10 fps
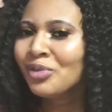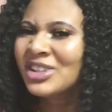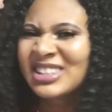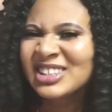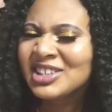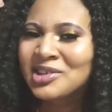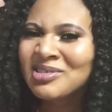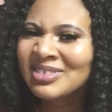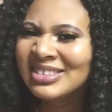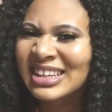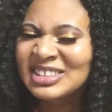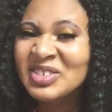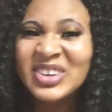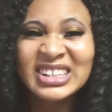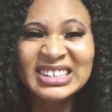a 13-year-old. I didn't
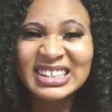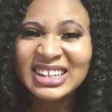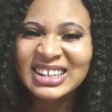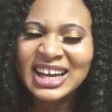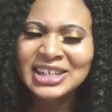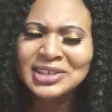know anything like that.